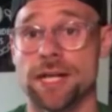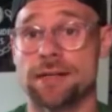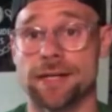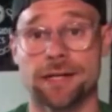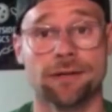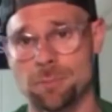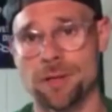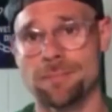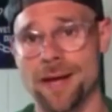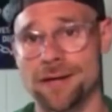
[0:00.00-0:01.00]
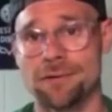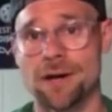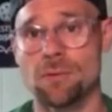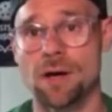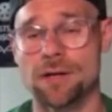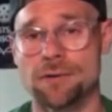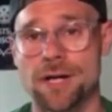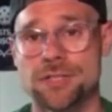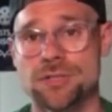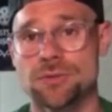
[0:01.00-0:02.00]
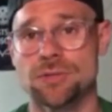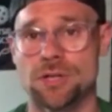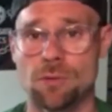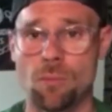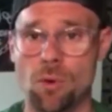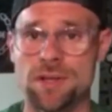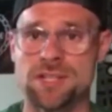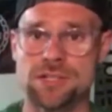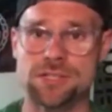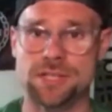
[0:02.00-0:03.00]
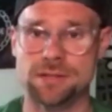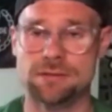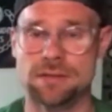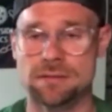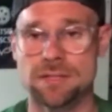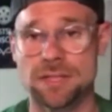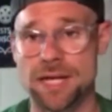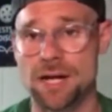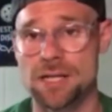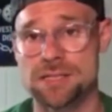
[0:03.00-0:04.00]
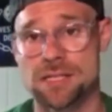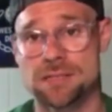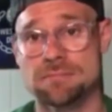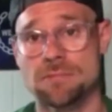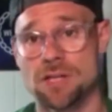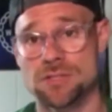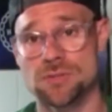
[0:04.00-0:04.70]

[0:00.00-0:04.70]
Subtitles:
at like a pretty bad grade 1 or grade 2, you know, more than just the delayed onset muscle